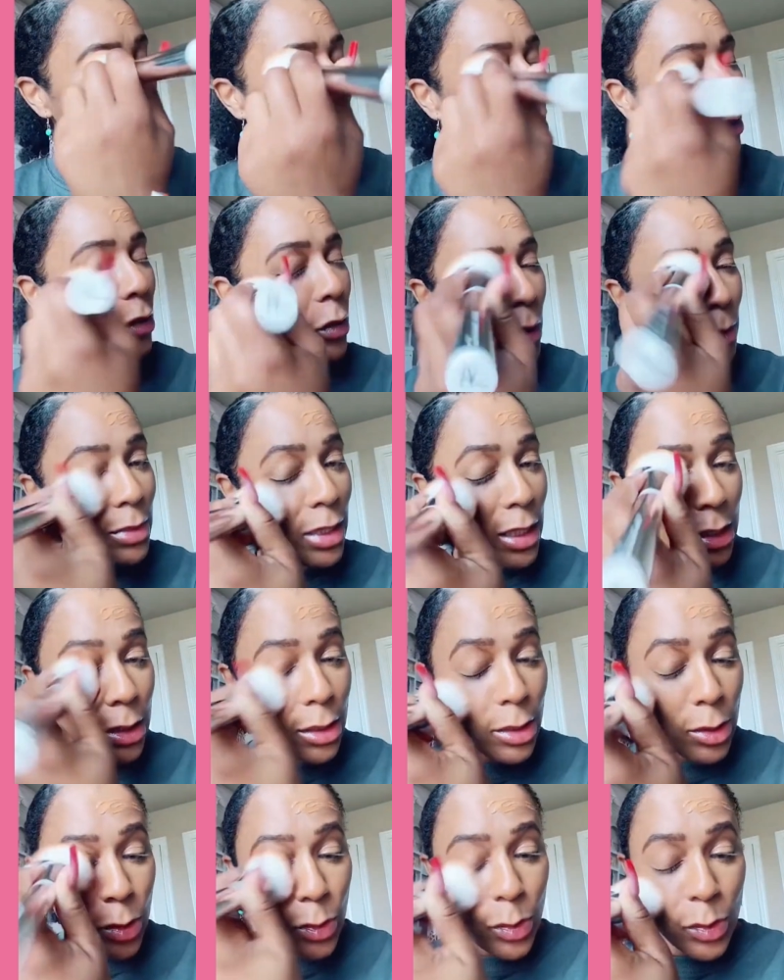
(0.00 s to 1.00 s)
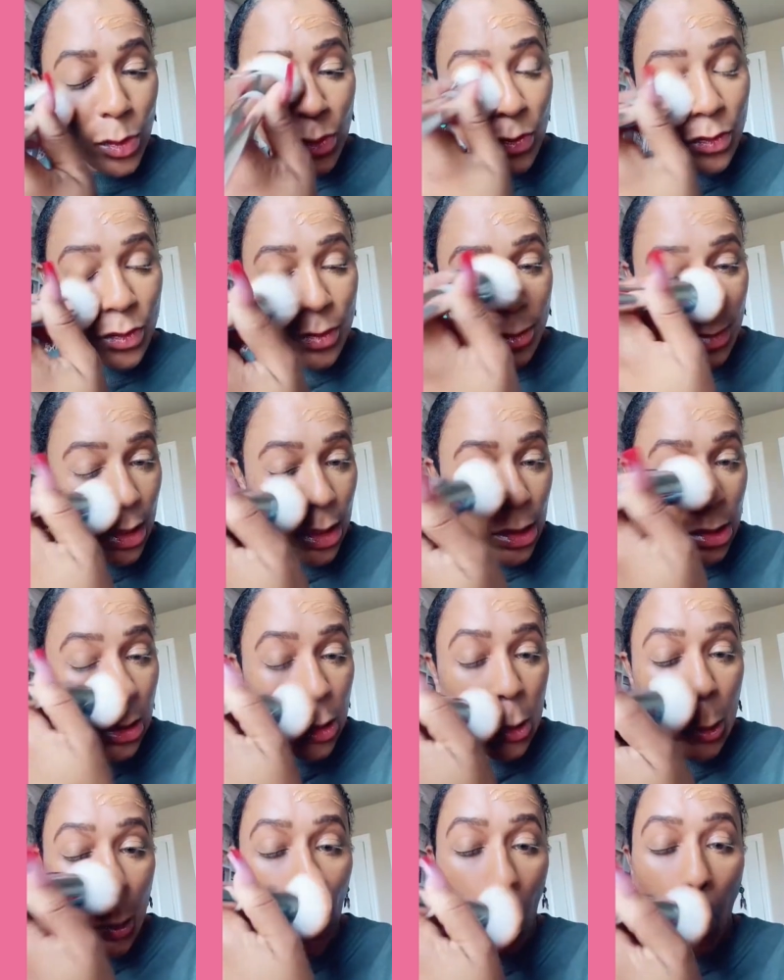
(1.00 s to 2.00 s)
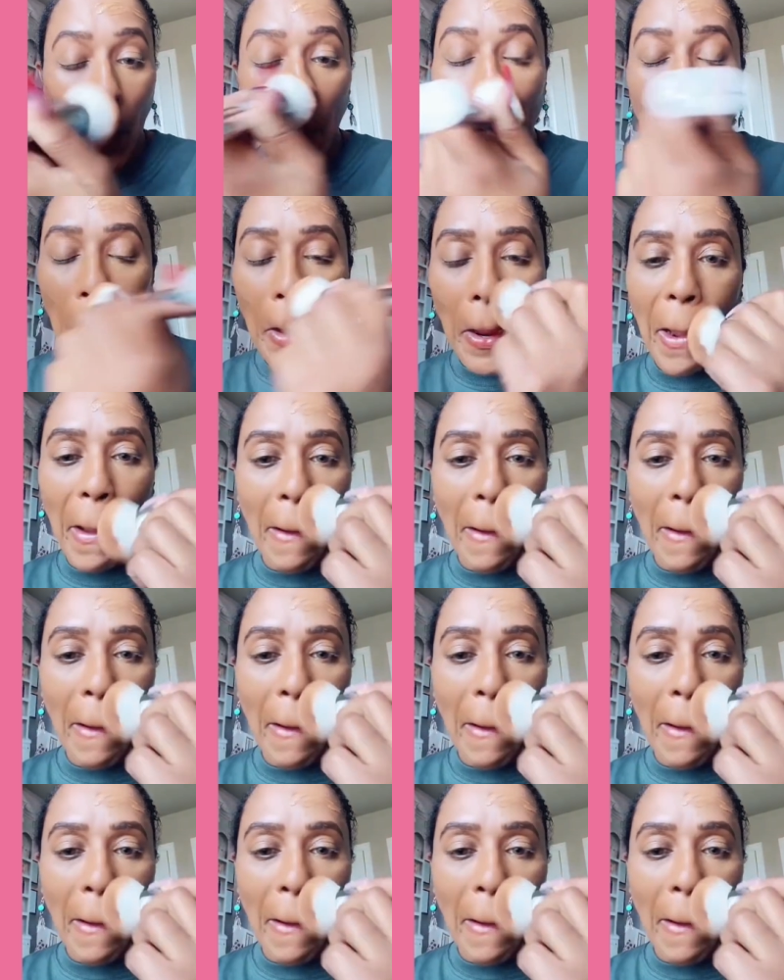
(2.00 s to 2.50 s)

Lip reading: Y'all know I'm telling the truth. It's the truth.